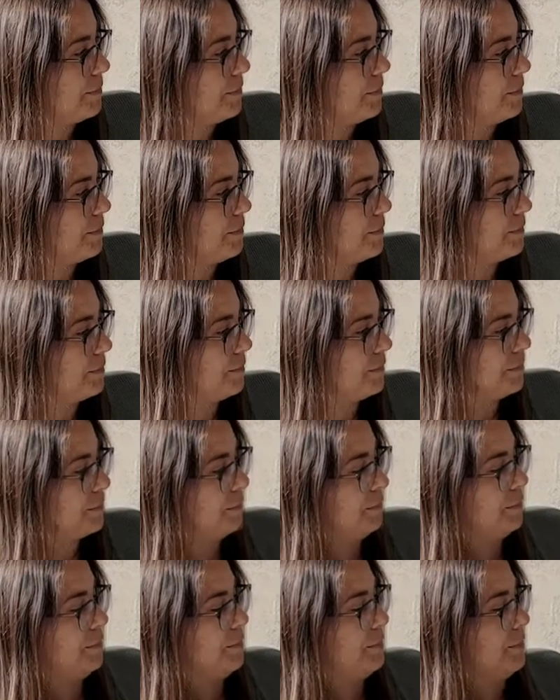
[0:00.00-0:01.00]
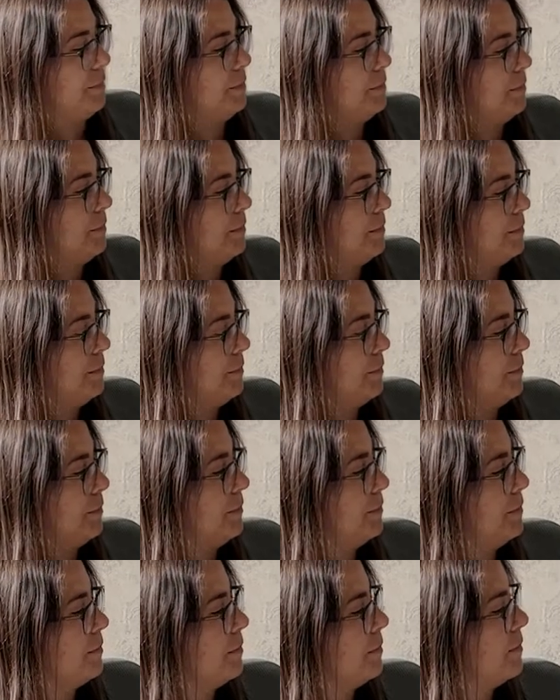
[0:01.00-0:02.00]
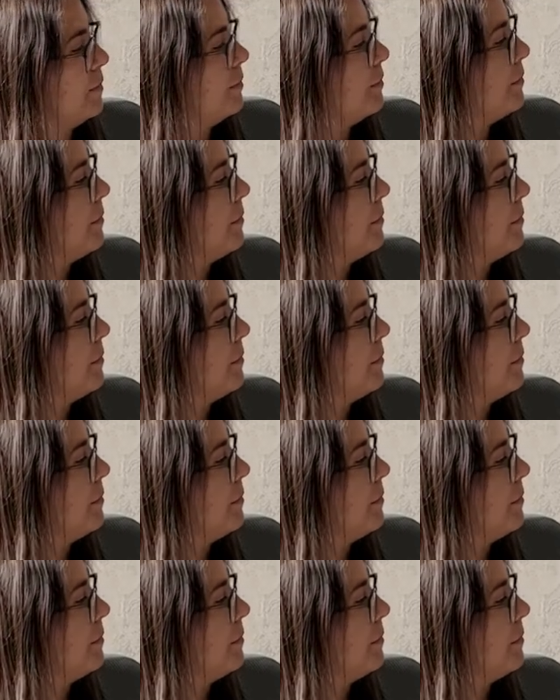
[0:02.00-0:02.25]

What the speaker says: (silence)